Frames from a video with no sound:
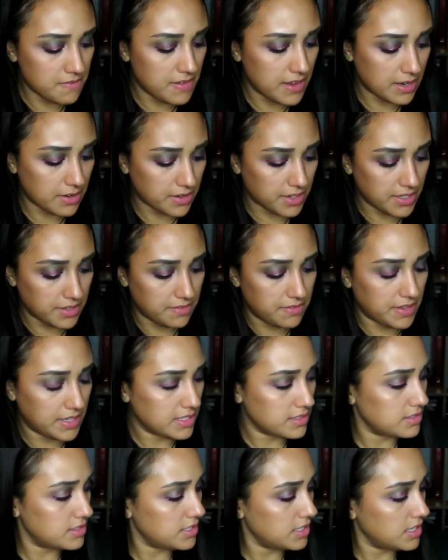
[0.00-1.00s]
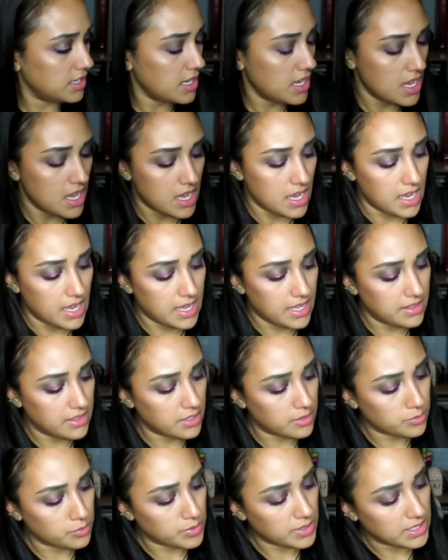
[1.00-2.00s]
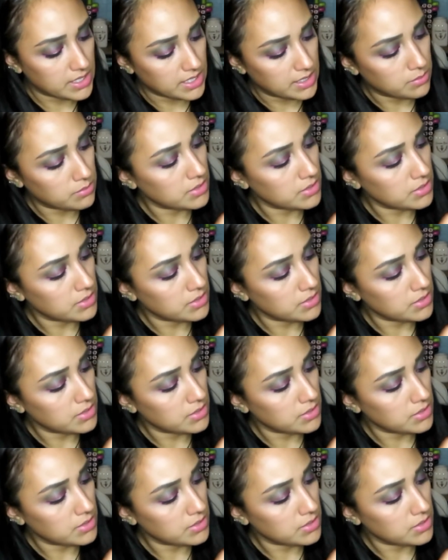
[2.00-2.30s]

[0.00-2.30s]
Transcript: very fancy, and they're really,